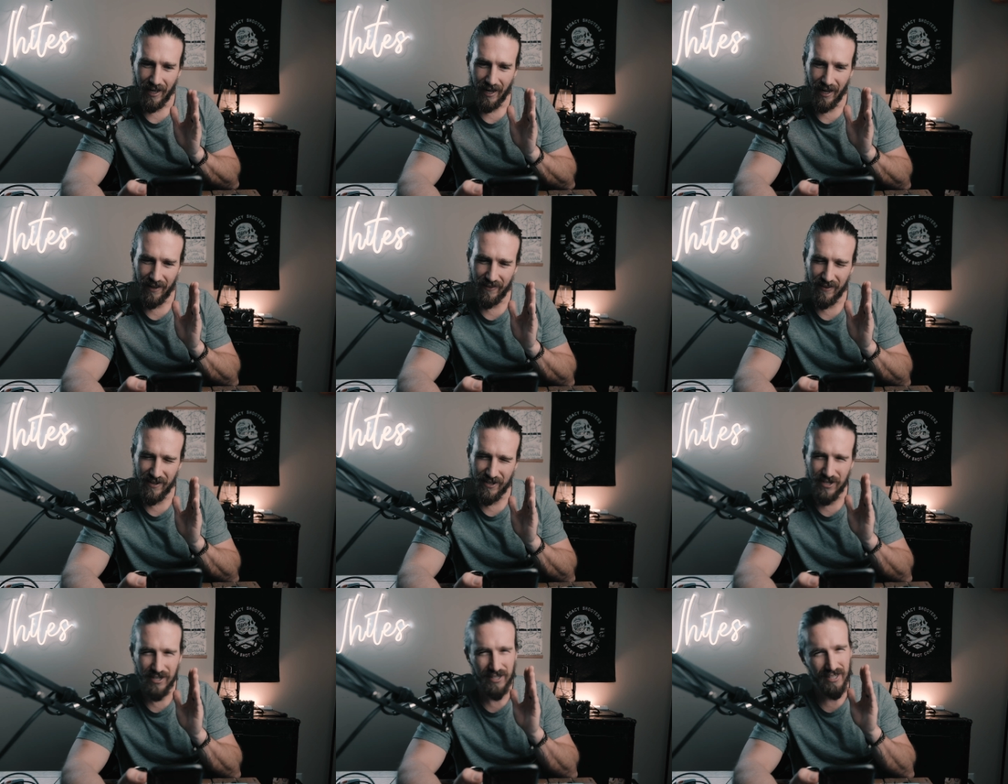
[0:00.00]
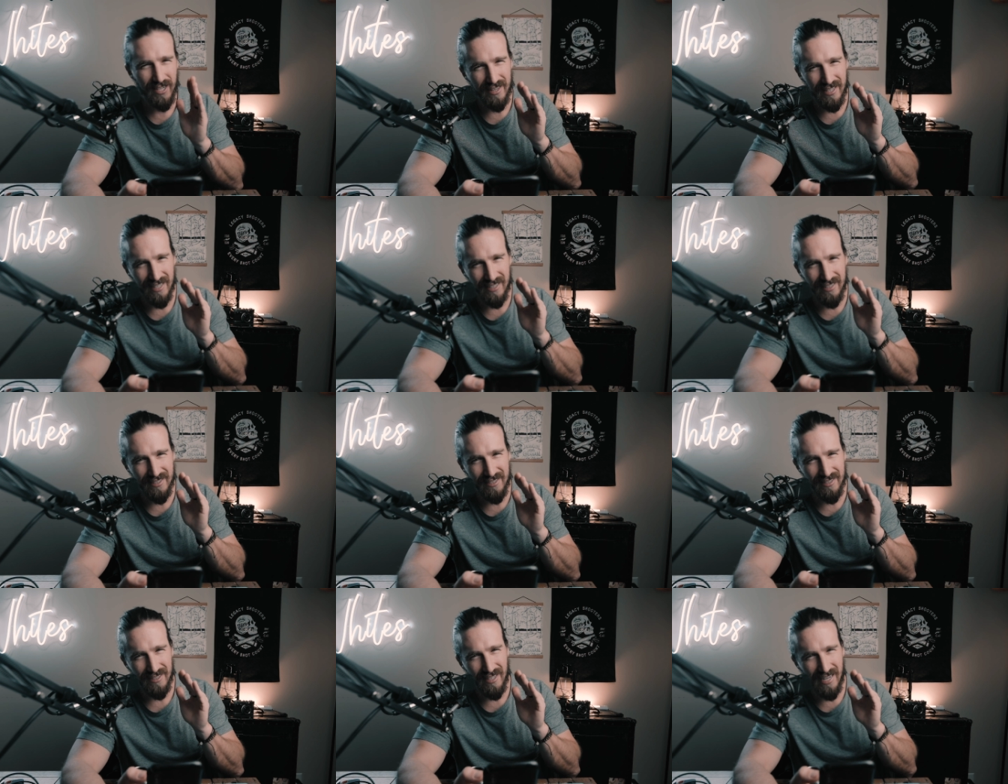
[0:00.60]
And then she's got that
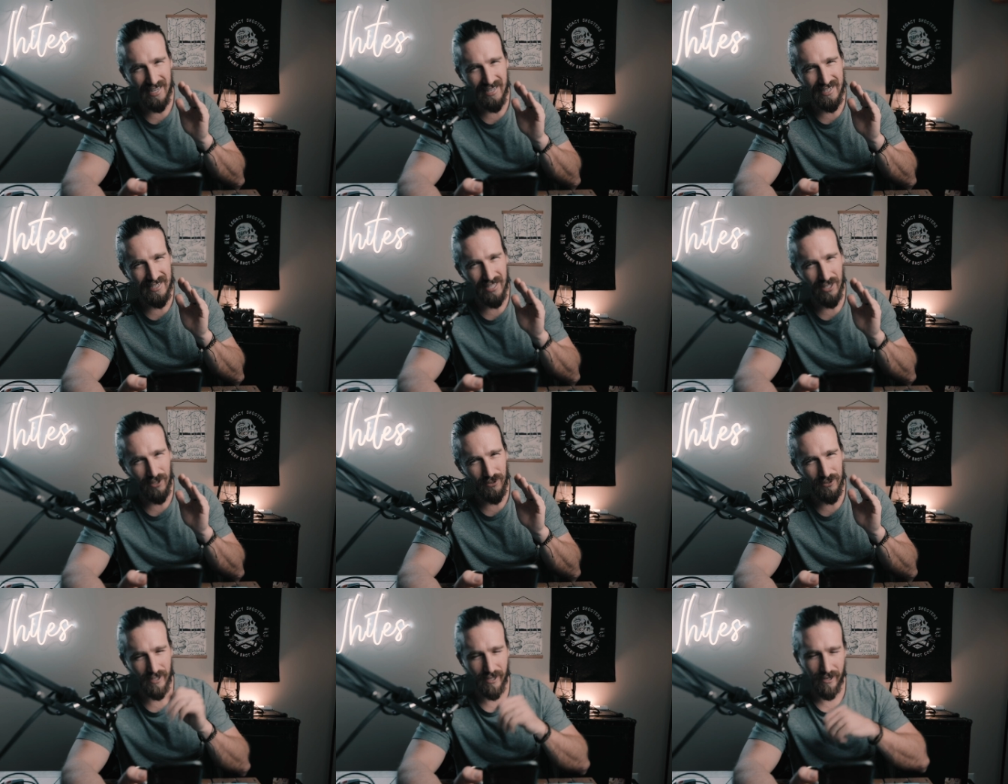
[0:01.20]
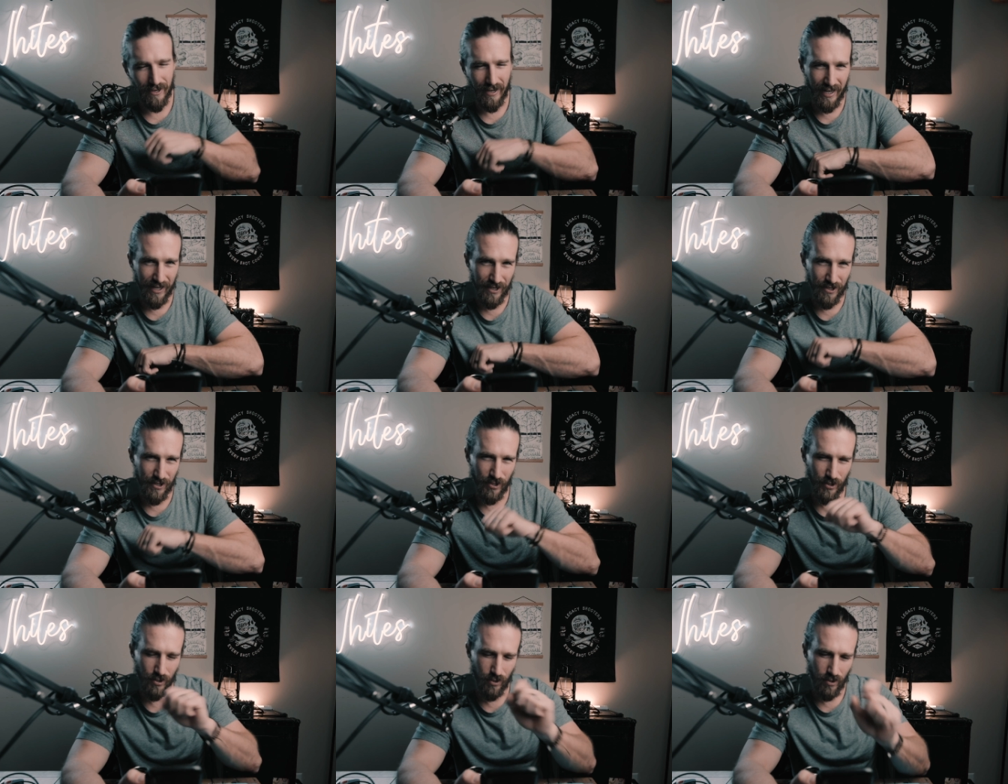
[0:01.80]
slight tilt in her head
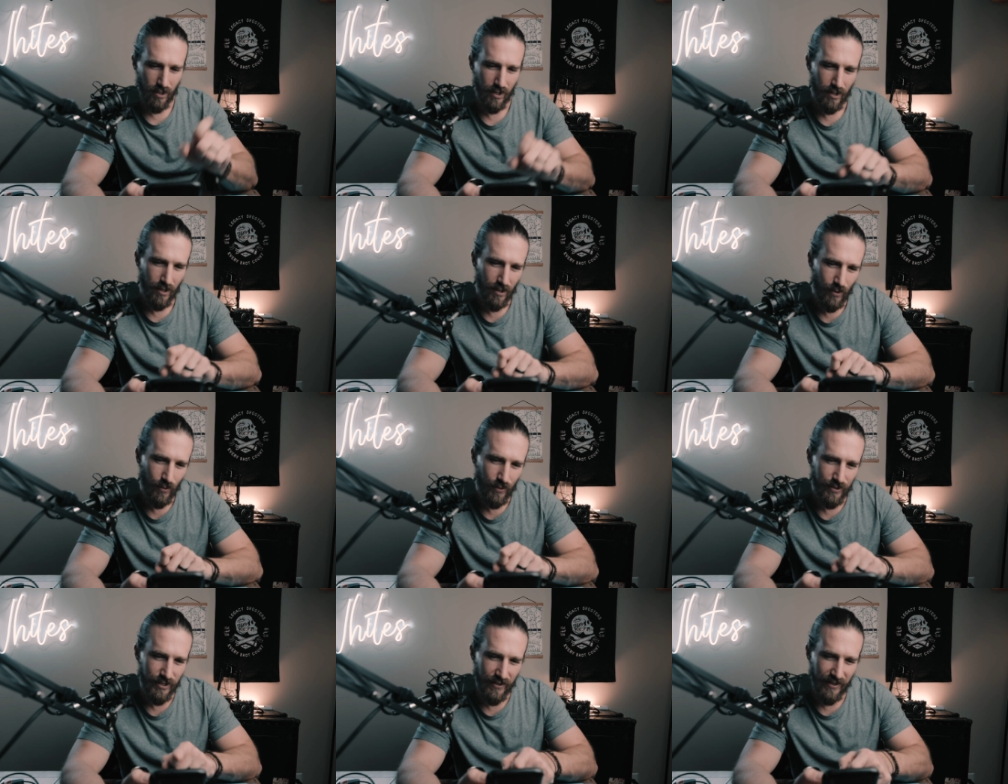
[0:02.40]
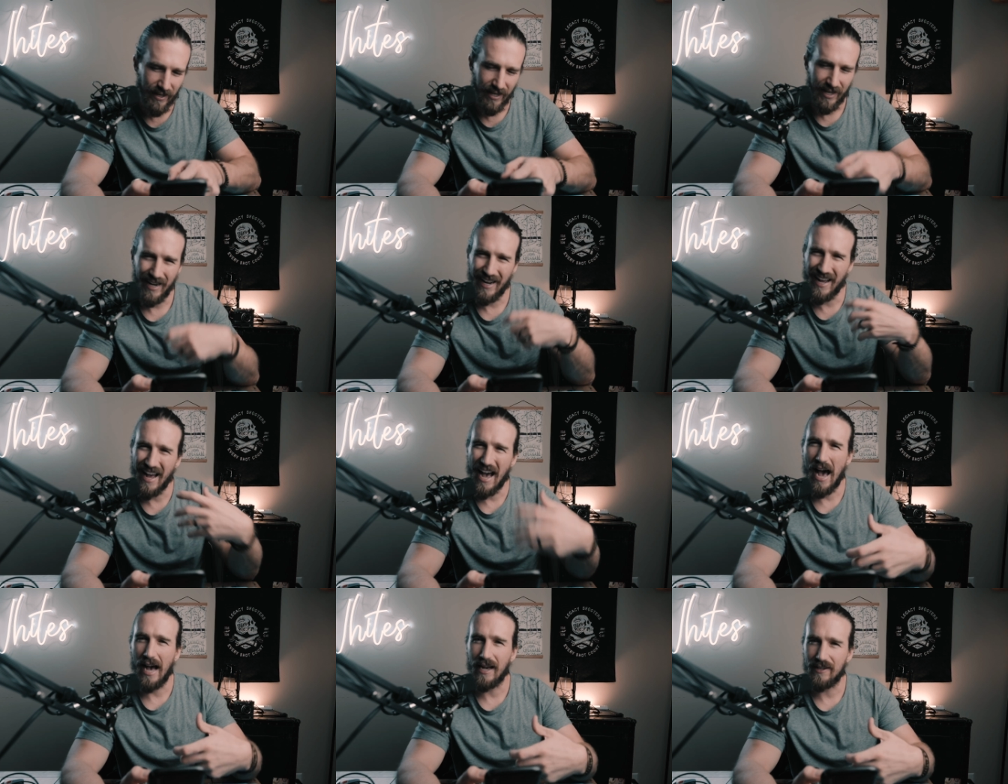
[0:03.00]
too, which I think kind of
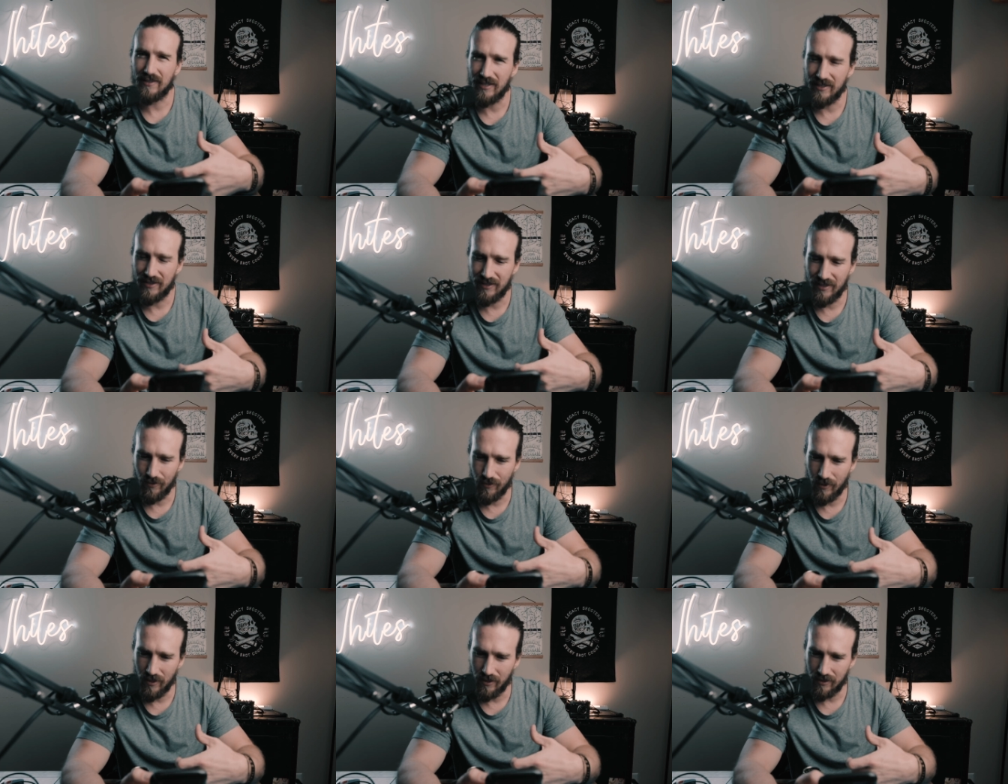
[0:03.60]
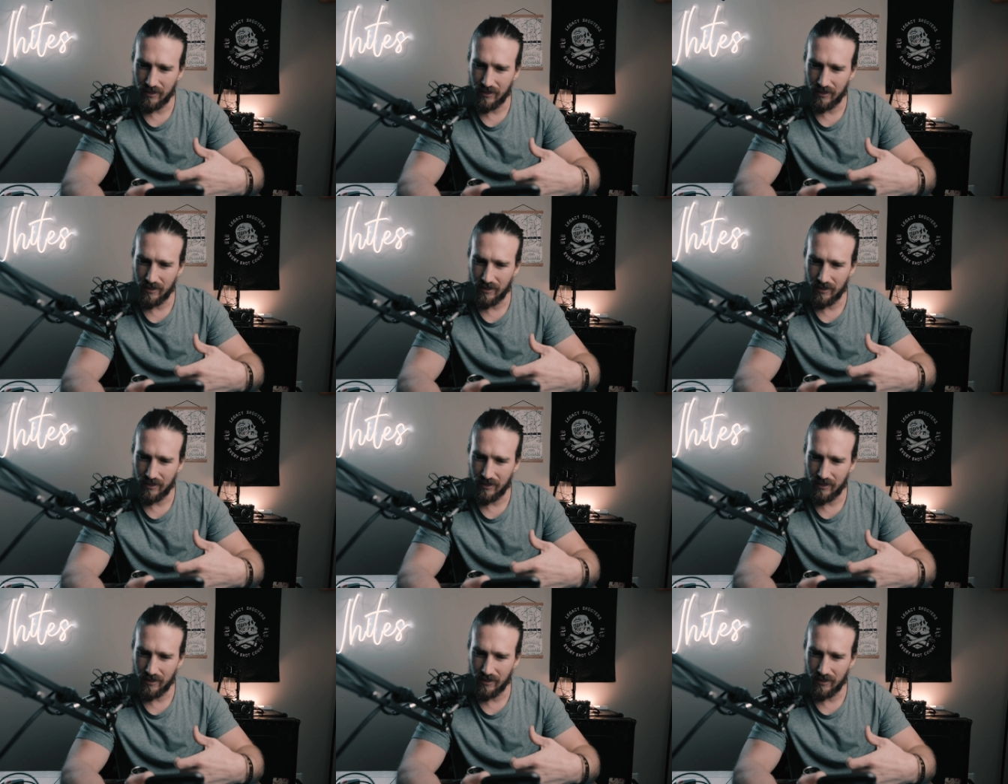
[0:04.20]
accents it well